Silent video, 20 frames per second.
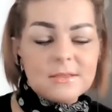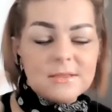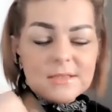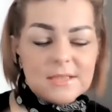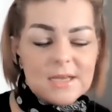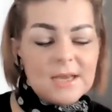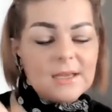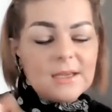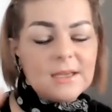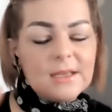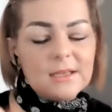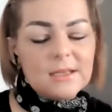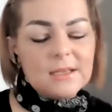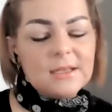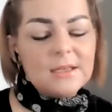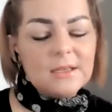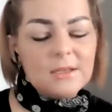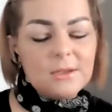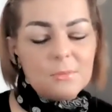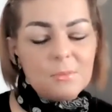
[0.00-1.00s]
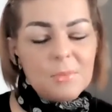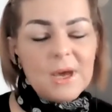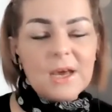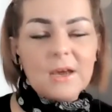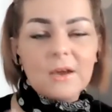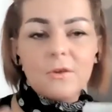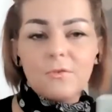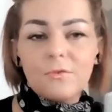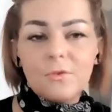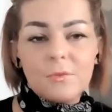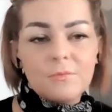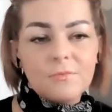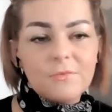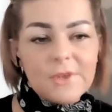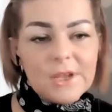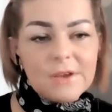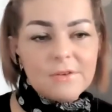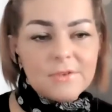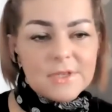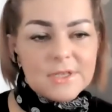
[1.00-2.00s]
dagger in your back from
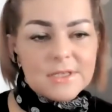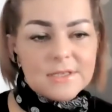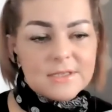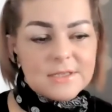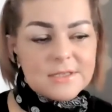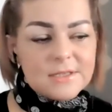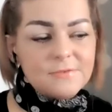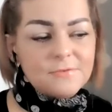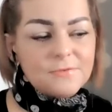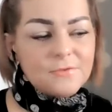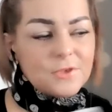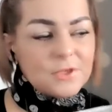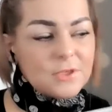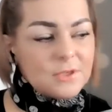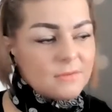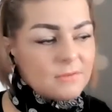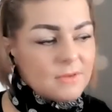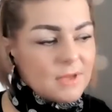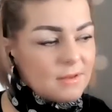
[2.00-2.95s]
various different